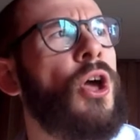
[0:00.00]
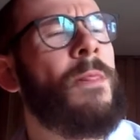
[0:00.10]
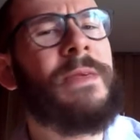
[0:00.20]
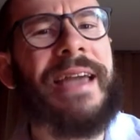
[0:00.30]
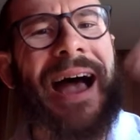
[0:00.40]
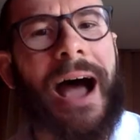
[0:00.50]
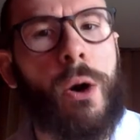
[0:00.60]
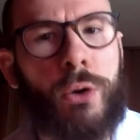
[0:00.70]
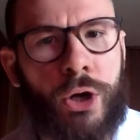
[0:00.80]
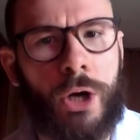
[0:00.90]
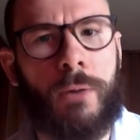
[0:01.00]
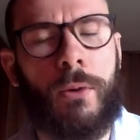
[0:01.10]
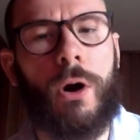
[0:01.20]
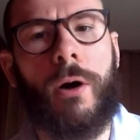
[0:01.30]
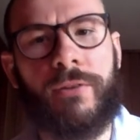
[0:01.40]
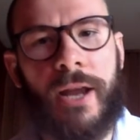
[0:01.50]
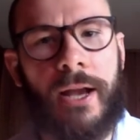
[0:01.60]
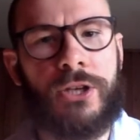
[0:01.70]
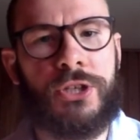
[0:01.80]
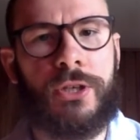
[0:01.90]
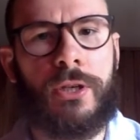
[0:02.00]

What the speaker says: the outcome of an action.